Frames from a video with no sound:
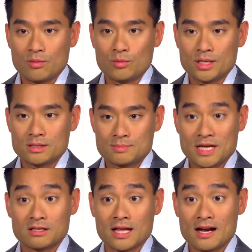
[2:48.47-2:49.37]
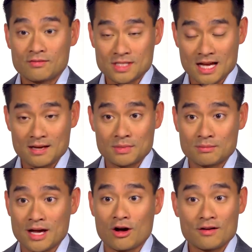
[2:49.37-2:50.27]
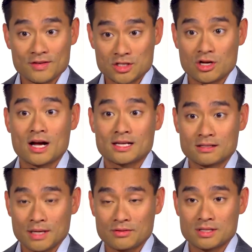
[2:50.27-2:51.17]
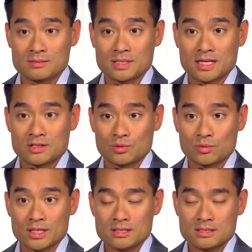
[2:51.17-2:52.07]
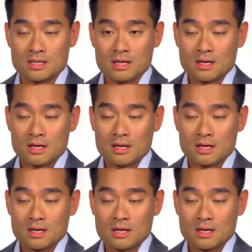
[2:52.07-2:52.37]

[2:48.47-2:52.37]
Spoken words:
We spend a lot of time in my office talking about these potential risks.